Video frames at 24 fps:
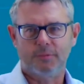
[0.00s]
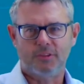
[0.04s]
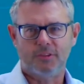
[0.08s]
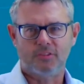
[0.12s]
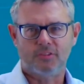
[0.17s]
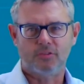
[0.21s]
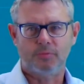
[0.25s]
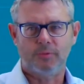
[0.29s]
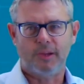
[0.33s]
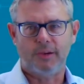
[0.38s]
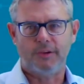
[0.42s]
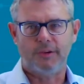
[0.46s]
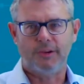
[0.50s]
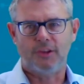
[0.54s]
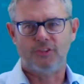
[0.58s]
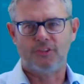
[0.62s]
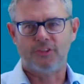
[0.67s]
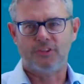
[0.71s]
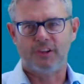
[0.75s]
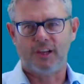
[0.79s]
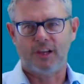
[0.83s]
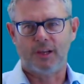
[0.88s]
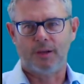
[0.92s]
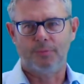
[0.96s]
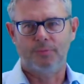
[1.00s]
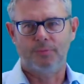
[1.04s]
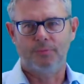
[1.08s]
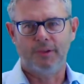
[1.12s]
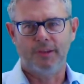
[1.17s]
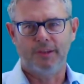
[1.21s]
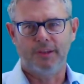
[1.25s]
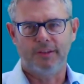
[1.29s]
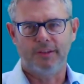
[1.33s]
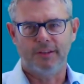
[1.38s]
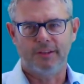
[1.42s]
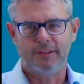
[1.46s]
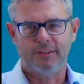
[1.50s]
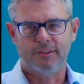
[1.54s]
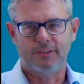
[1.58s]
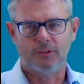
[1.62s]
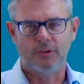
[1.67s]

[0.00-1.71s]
which is very sharp when it